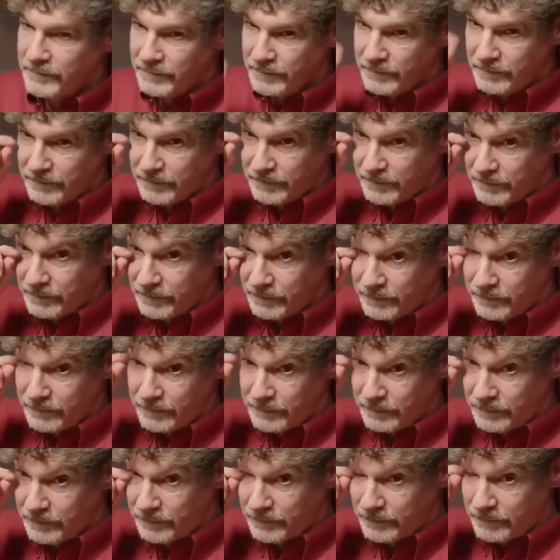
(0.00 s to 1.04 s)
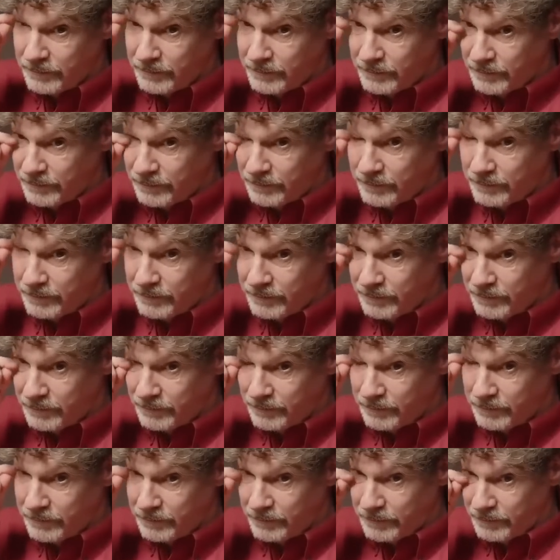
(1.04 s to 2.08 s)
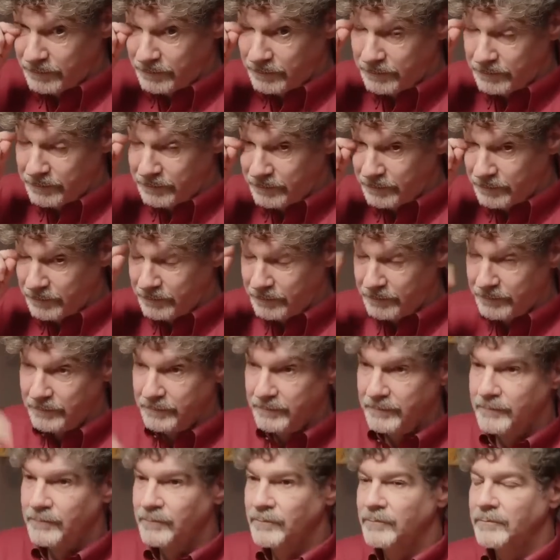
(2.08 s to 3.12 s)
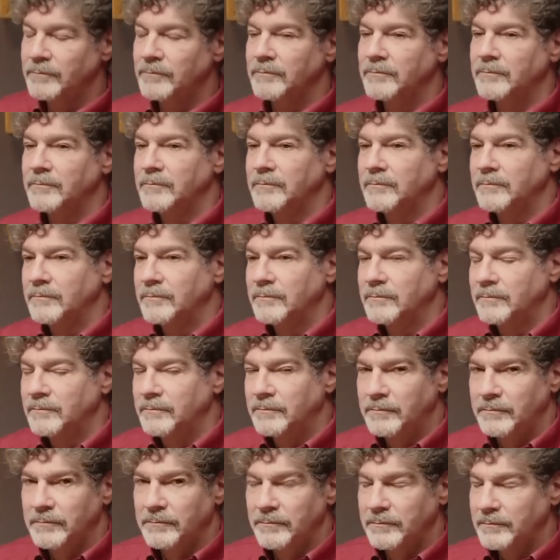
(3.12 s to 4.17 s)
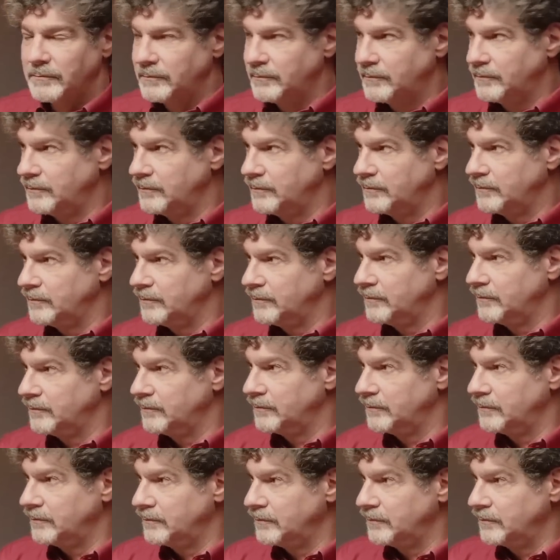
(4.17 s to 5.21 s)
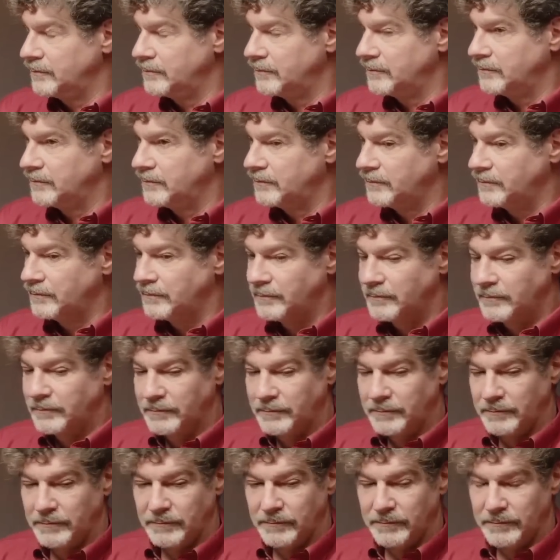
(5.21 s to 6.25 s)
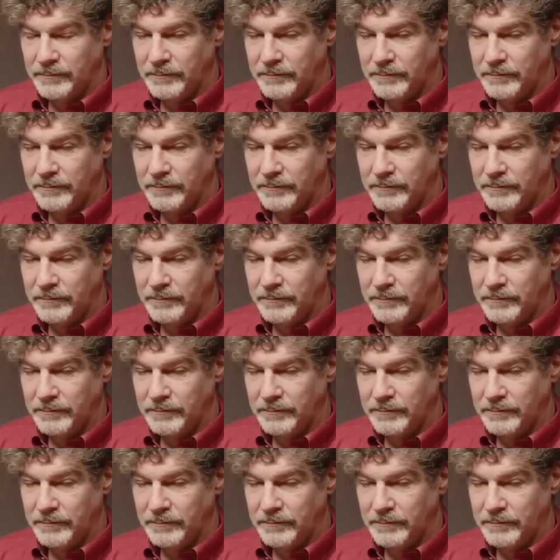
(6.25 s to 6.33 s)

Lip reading: The person shown says nothing.